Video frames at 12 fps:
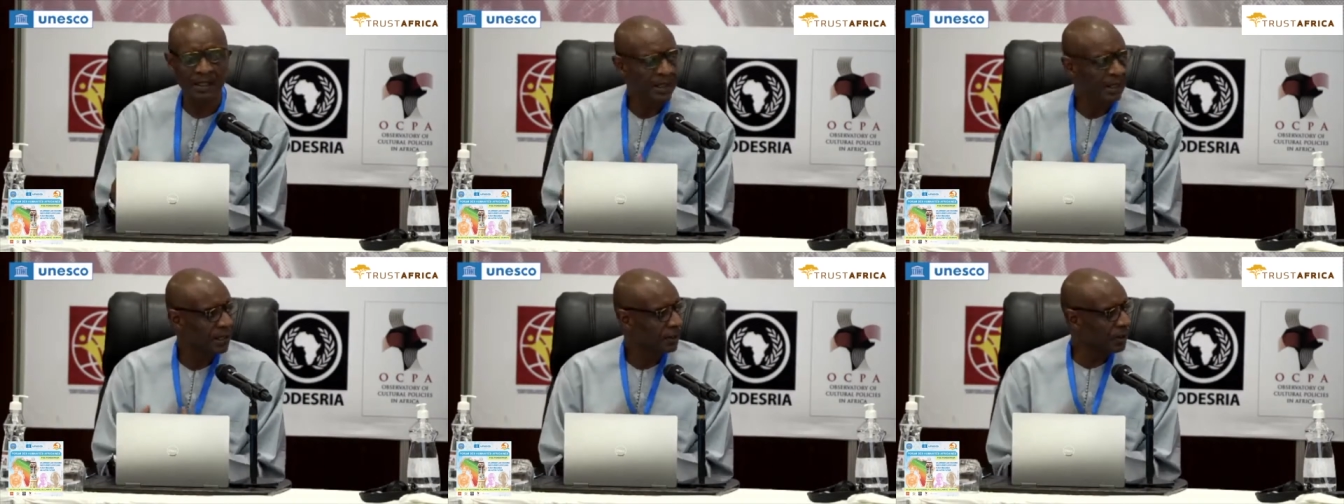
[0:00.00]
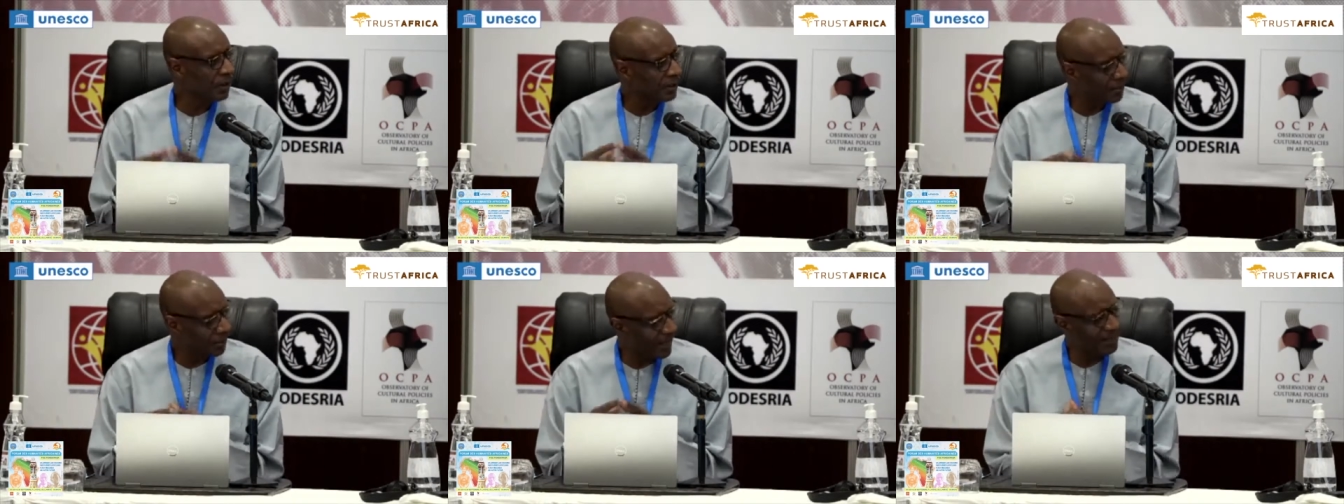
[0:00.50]
So, so
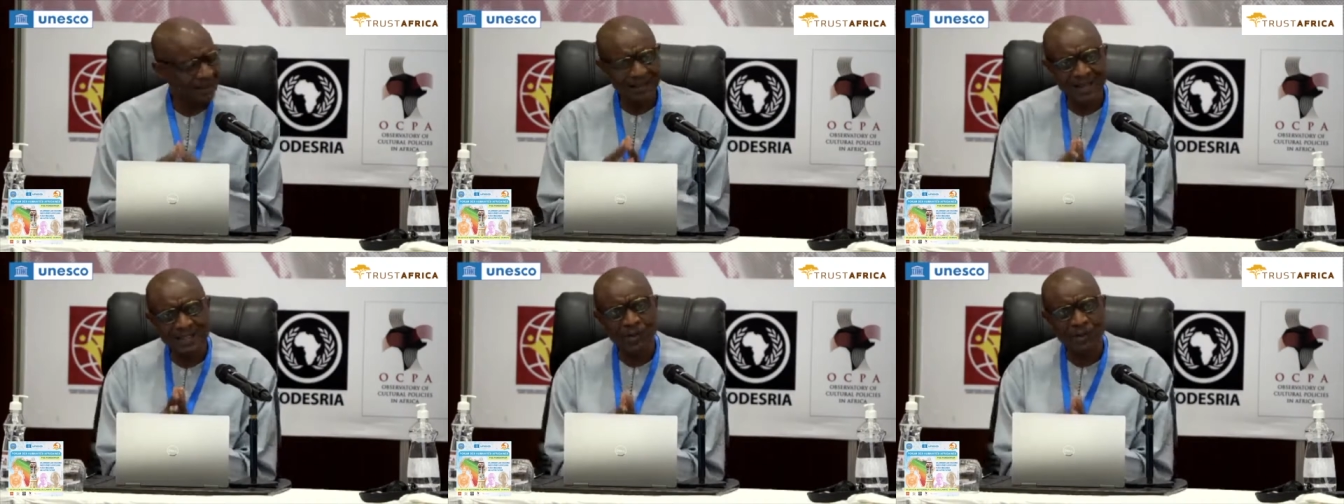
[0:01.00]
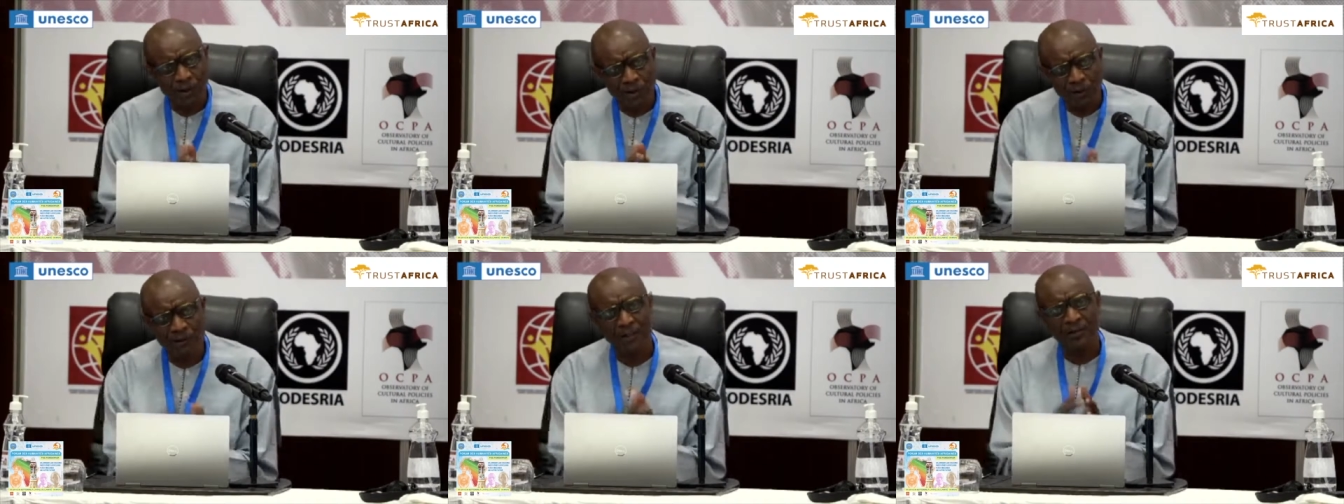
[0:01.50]
there's, there's a whole body
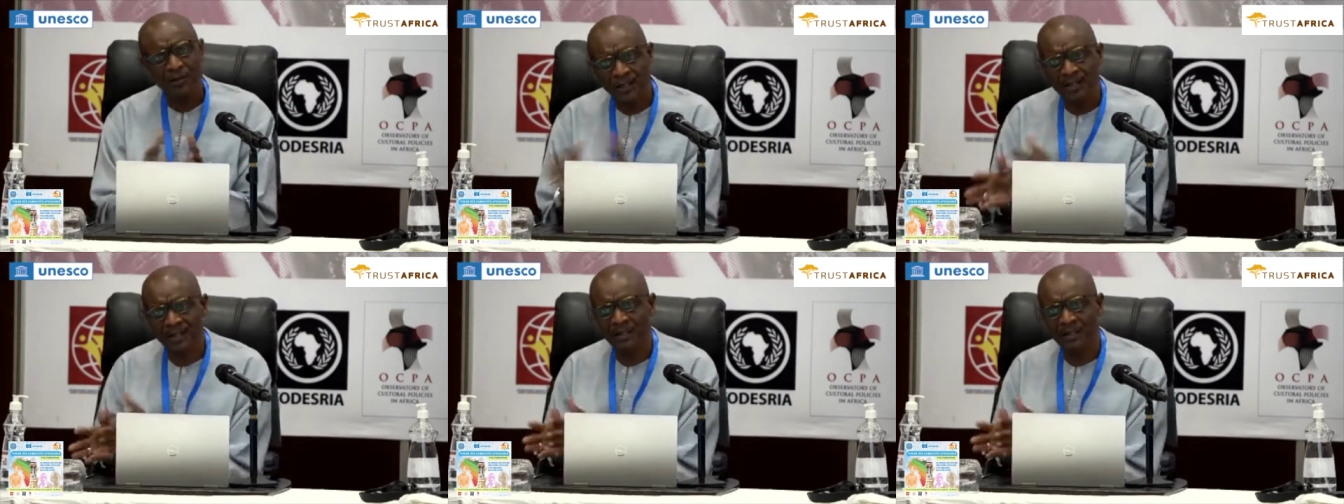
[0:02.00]
of knowledge that was